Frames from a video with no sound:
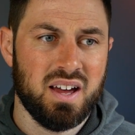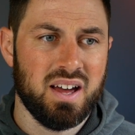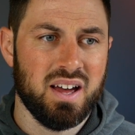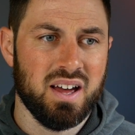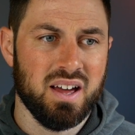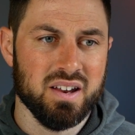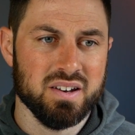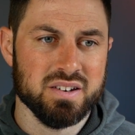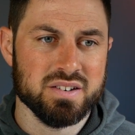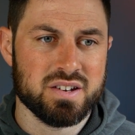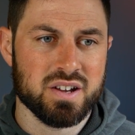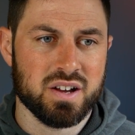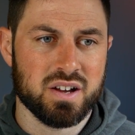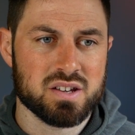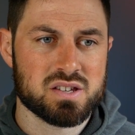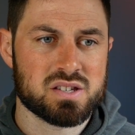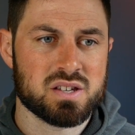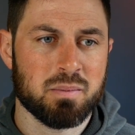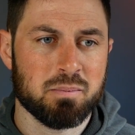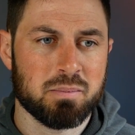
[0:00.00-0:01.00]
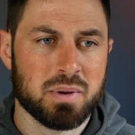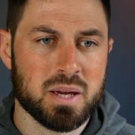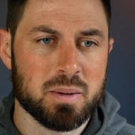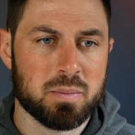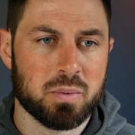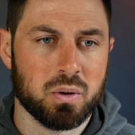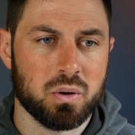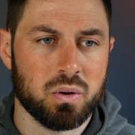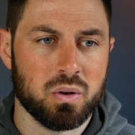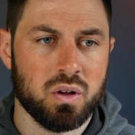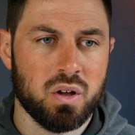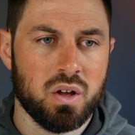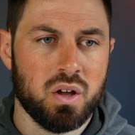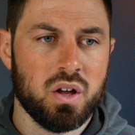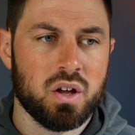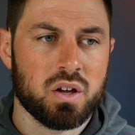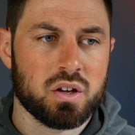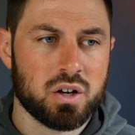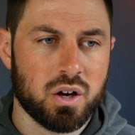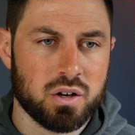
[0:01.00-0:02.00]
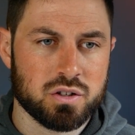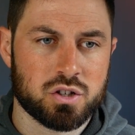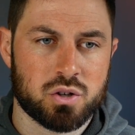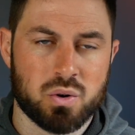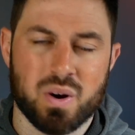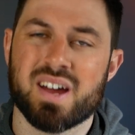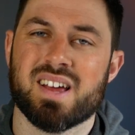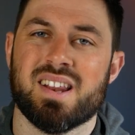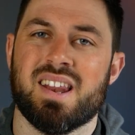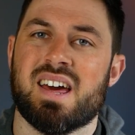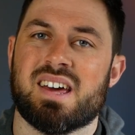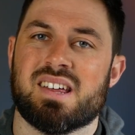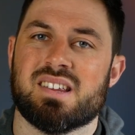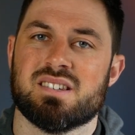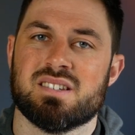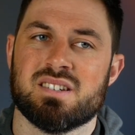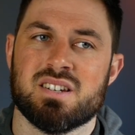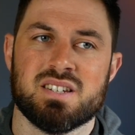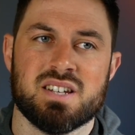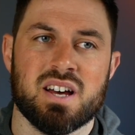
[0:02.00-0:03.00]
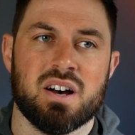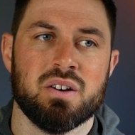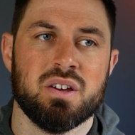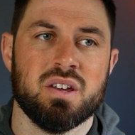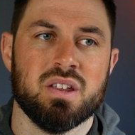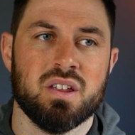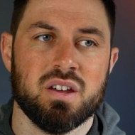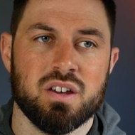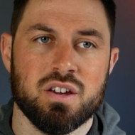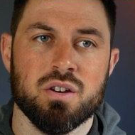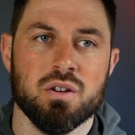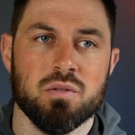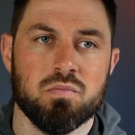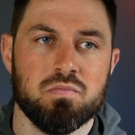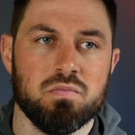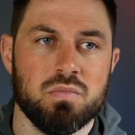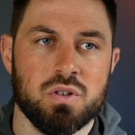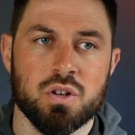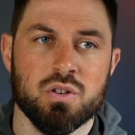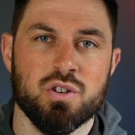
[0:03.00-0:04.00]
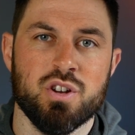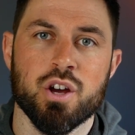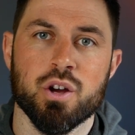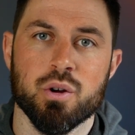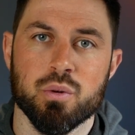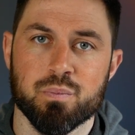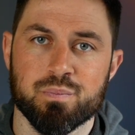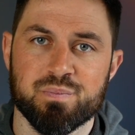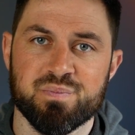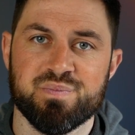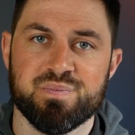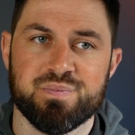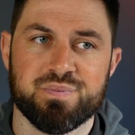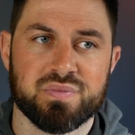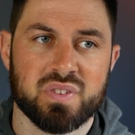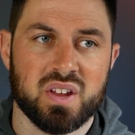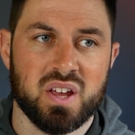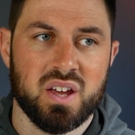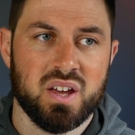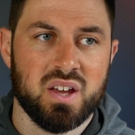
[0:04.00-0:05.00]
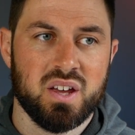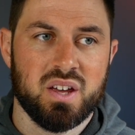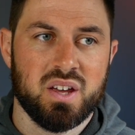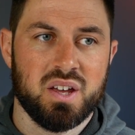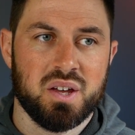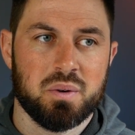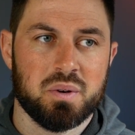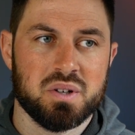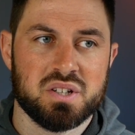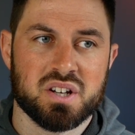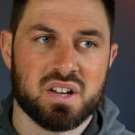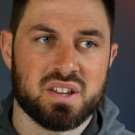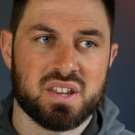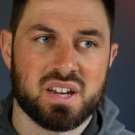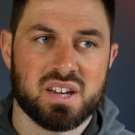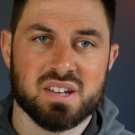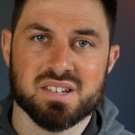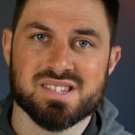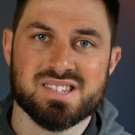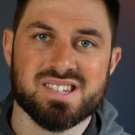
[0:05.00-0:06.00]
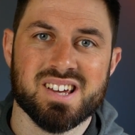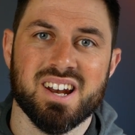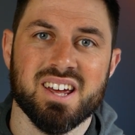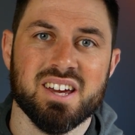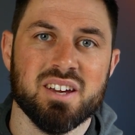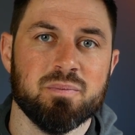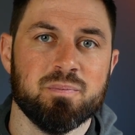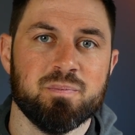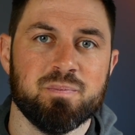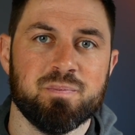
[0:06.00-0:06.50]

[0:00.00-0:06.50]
And some people go to great lengths to tell you that you do, which I think is silly.